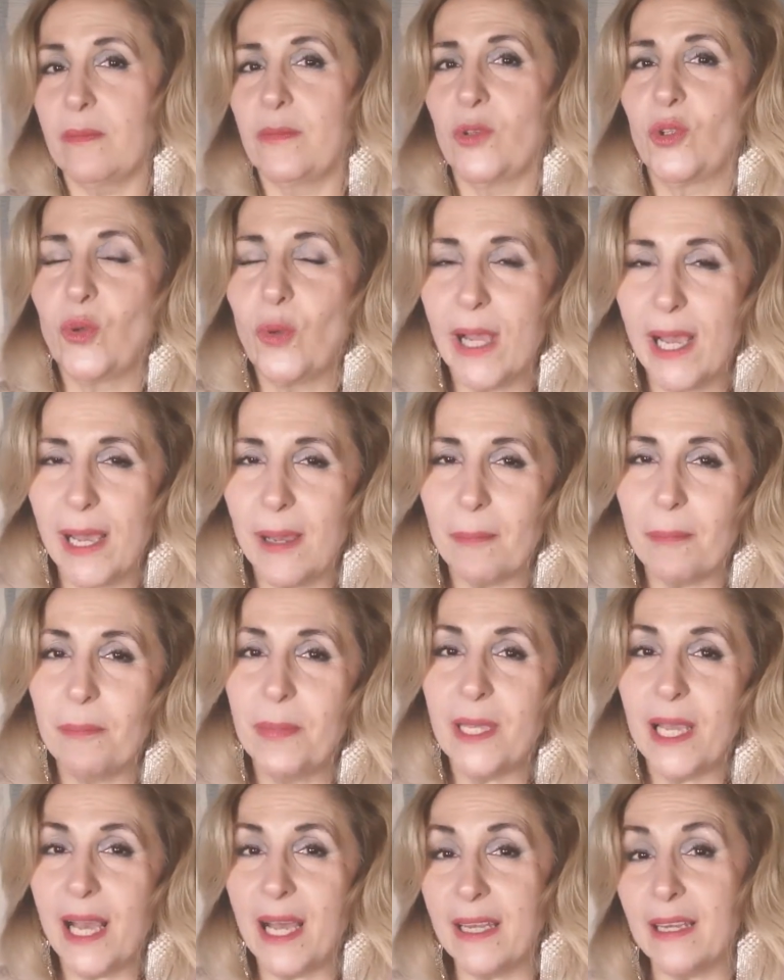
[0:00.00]
do
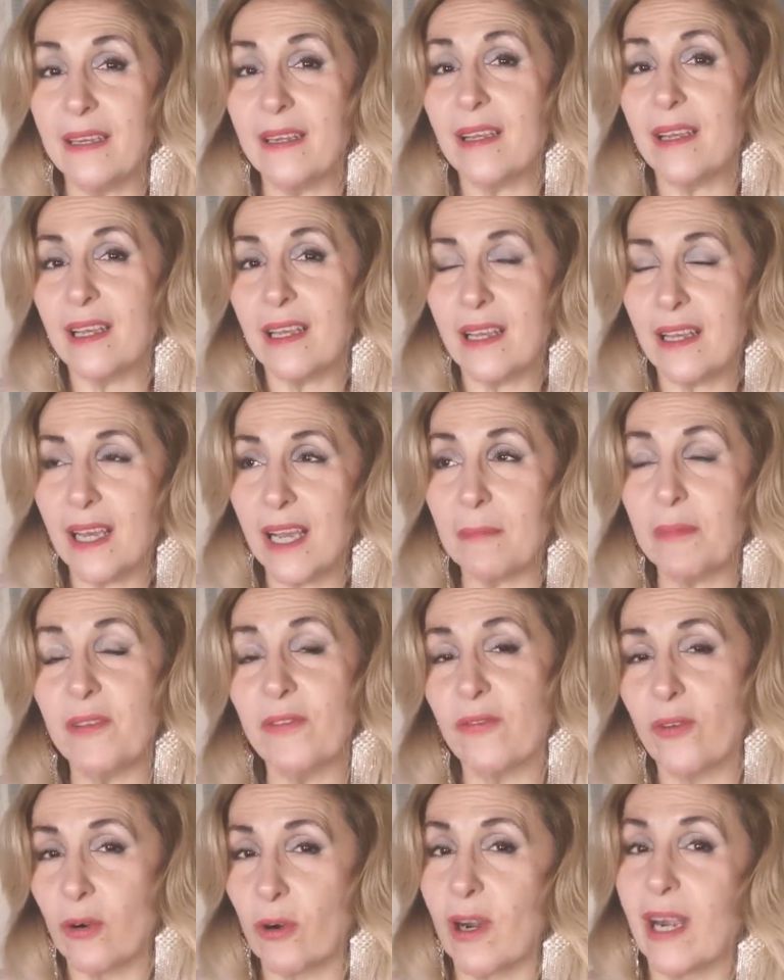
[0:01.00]
a
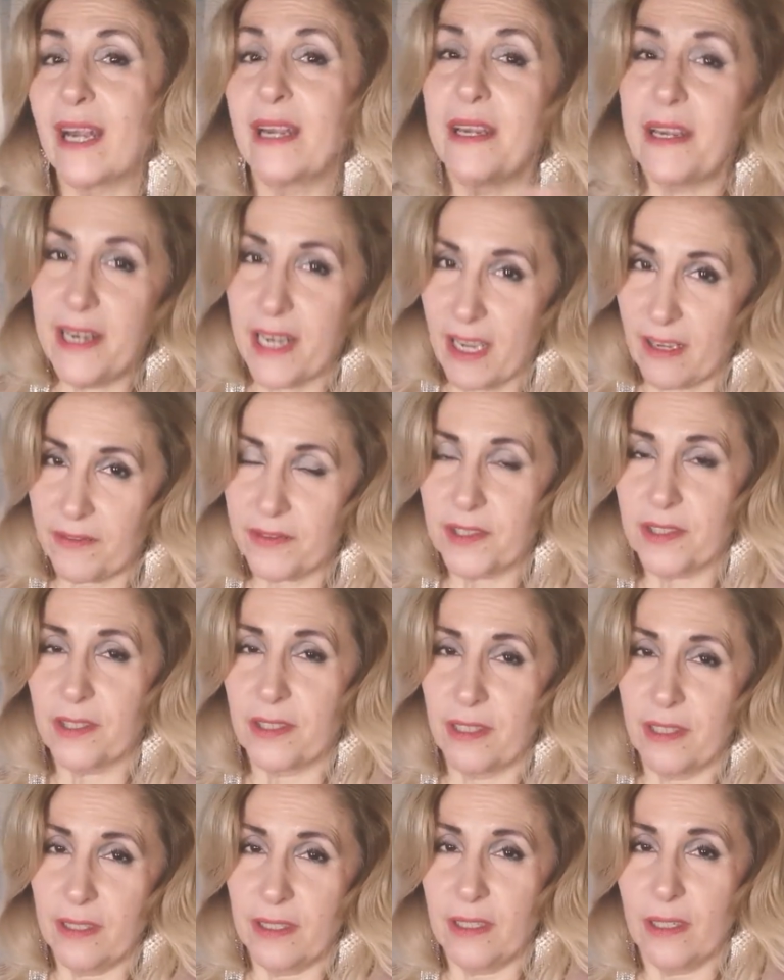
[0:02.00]
before and an
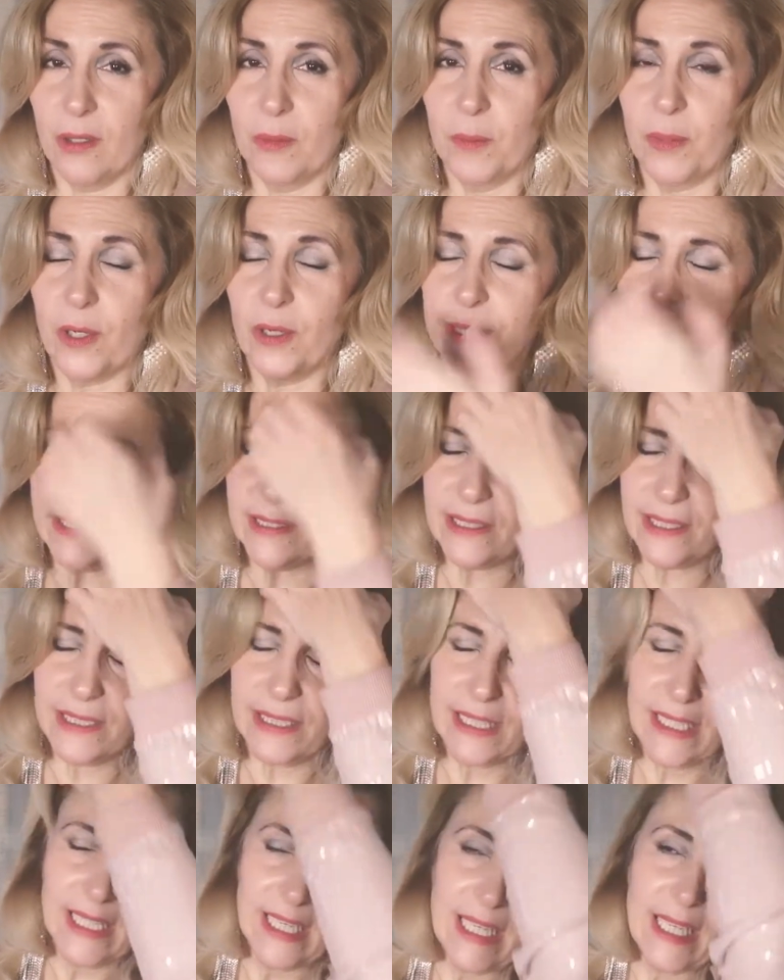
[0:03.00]
after, point,
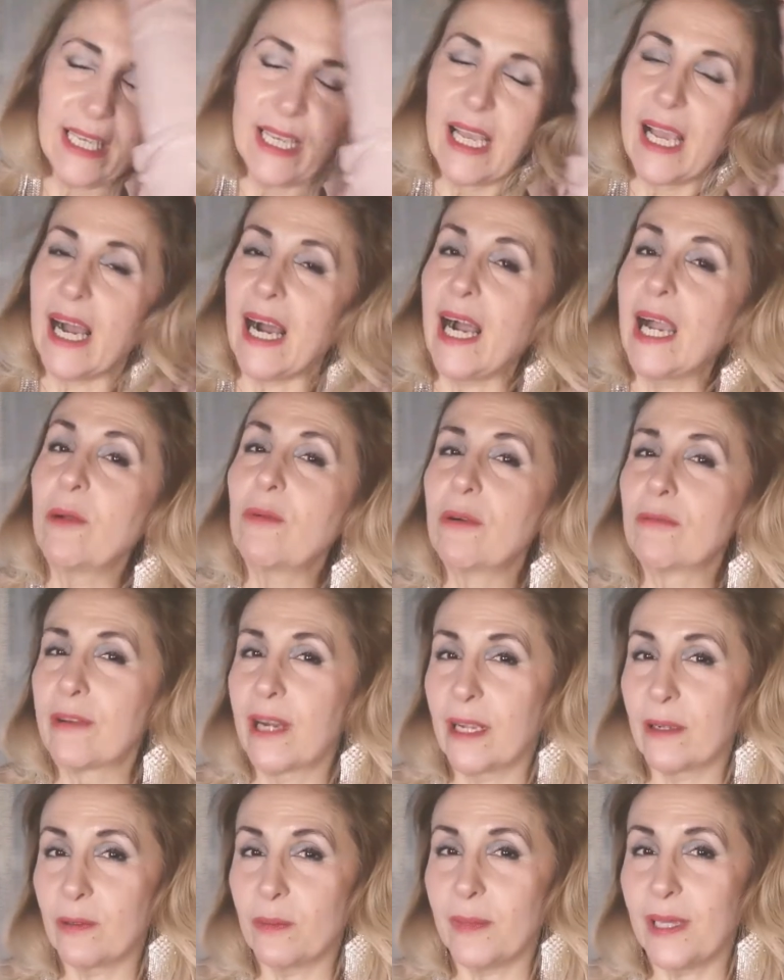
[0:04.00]
I would
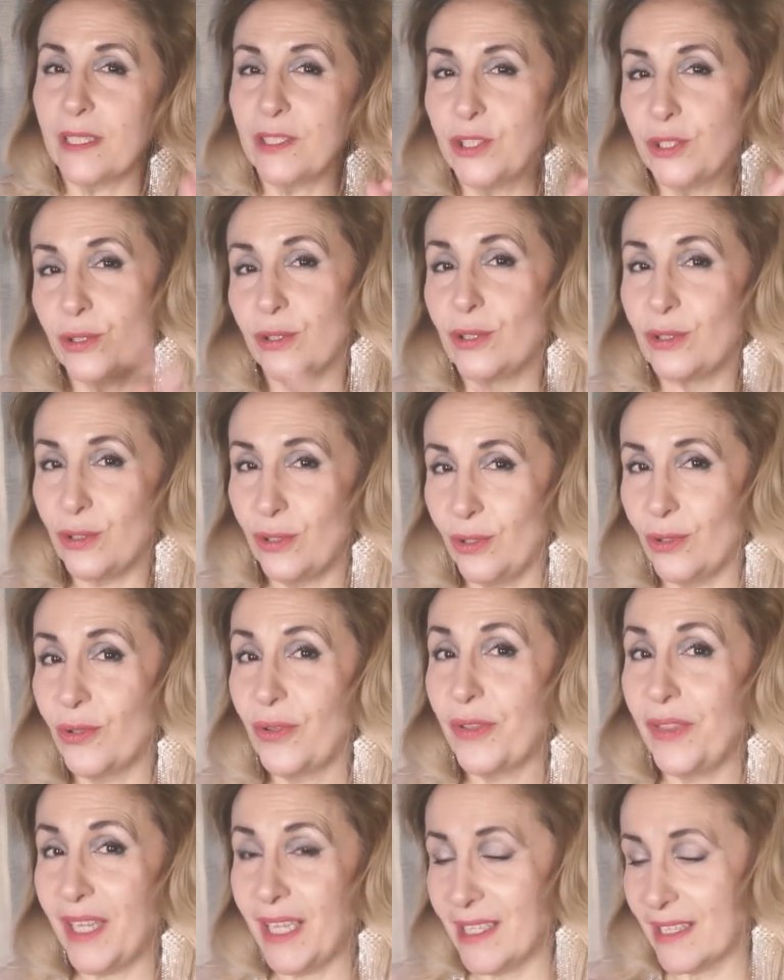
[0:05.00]
recommend you to
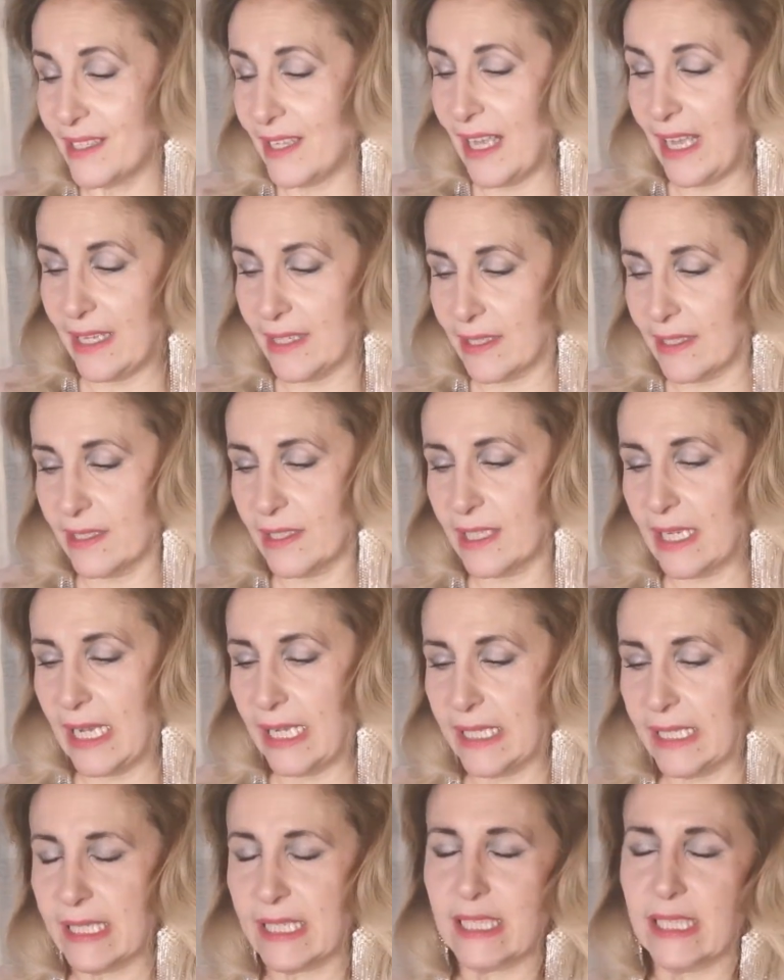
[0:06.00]
do this
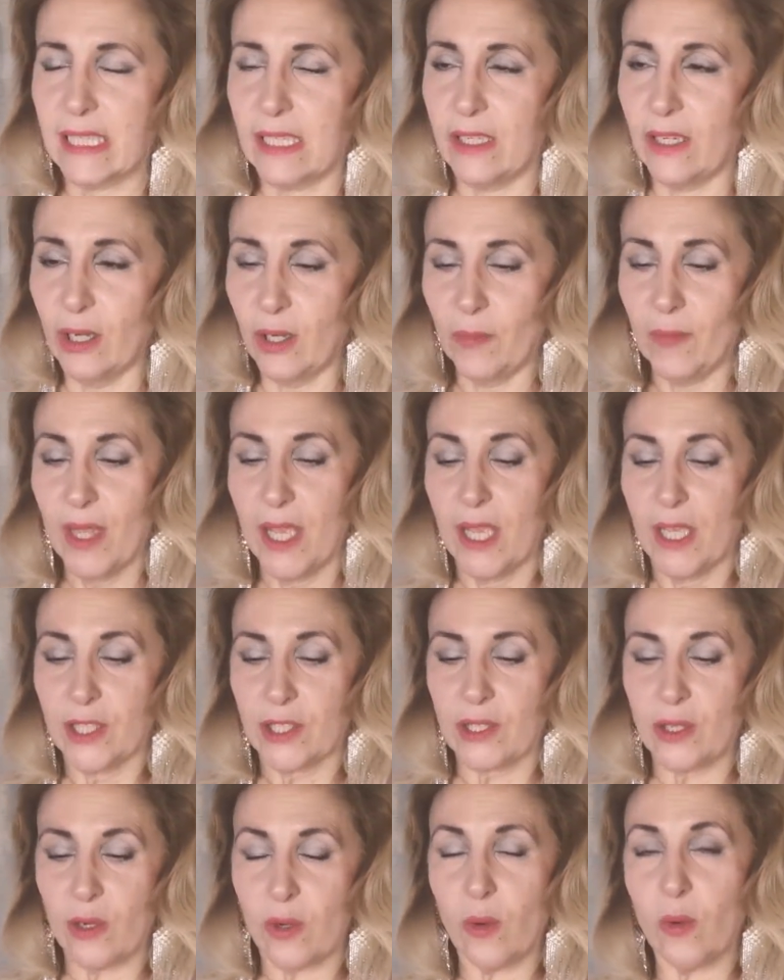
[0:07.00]
exercise. No,
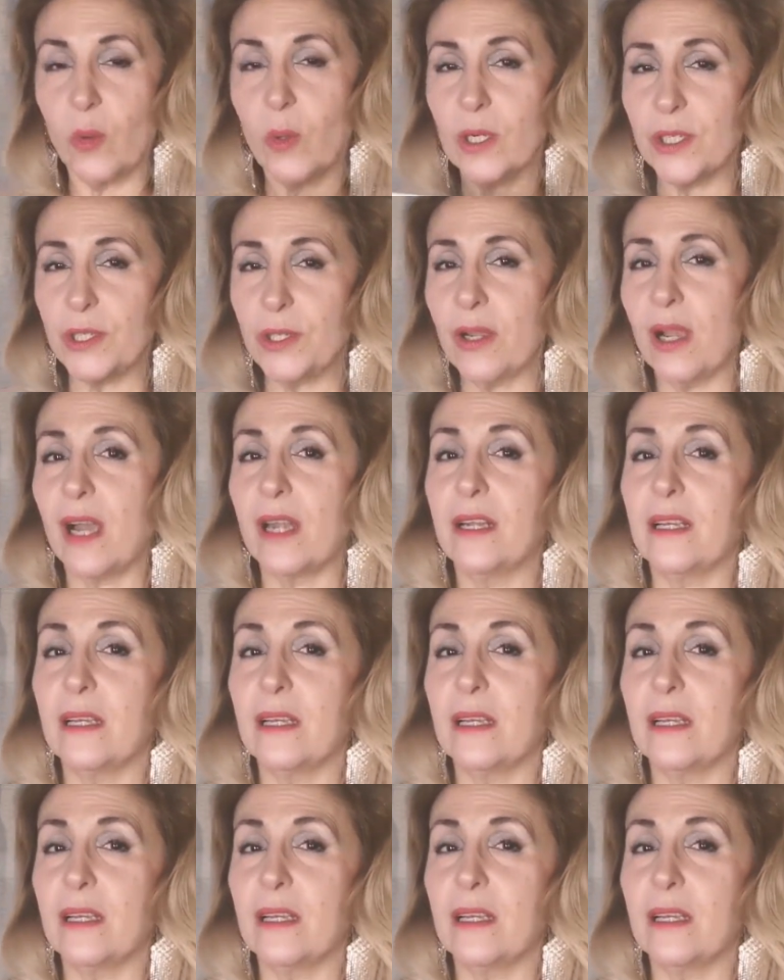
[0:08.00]
so what you